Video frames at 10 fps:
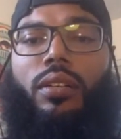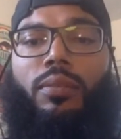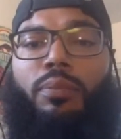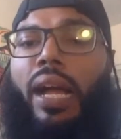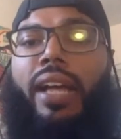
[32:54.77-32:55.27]

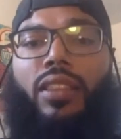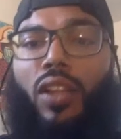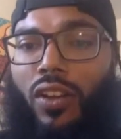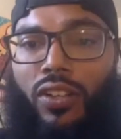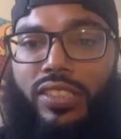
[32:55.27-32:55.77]
by
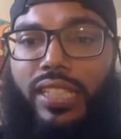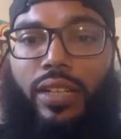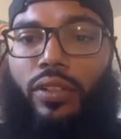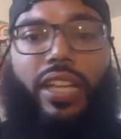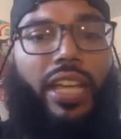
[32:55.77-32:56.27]
law
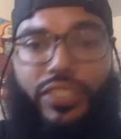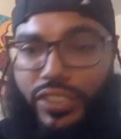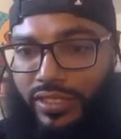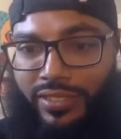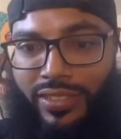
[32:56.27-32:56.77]

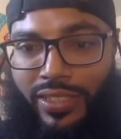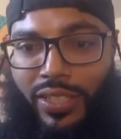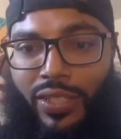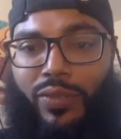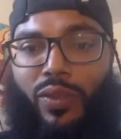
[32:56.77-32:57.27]
segregation,
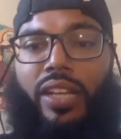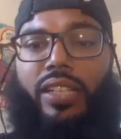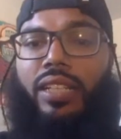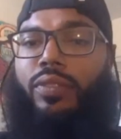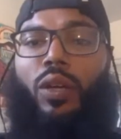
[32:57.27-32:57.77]
right?
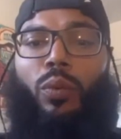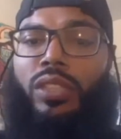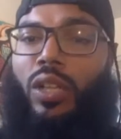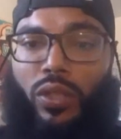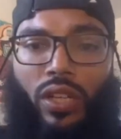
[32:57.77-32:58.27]
Even though we
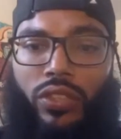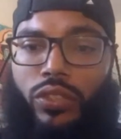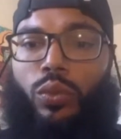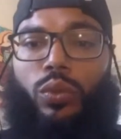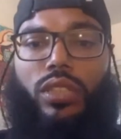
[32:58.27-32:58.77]
know that our
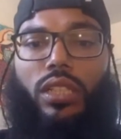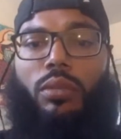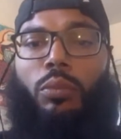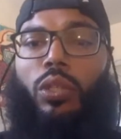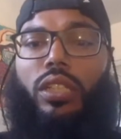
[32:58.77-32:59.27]
schools and
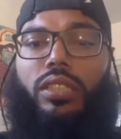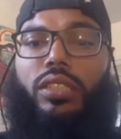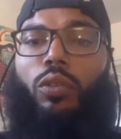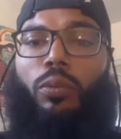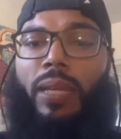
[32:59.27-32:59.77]
communities
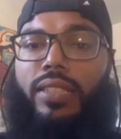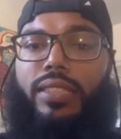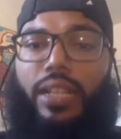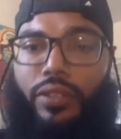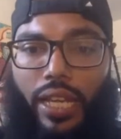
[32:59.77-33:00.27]
still remain
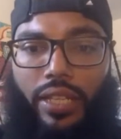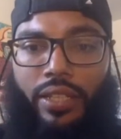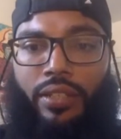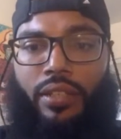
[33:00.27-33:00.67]
segregated.